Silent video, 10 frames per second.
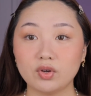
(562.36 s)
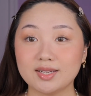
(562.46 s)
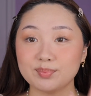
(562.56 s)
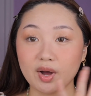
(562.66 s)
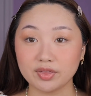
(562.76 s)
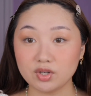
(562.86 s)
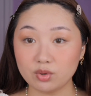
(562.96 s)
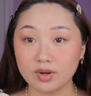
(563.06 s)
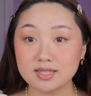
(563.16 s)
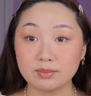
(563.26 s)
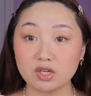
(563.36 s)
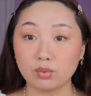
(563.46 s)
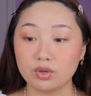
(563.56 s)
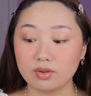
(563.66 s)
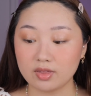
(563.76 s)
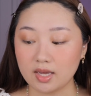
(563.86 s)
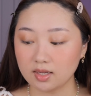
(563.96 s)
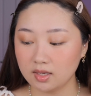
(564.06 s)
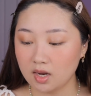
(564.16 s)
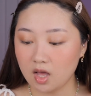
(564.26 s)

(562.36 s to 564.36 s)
you guys bought the new ones, let me know what you think.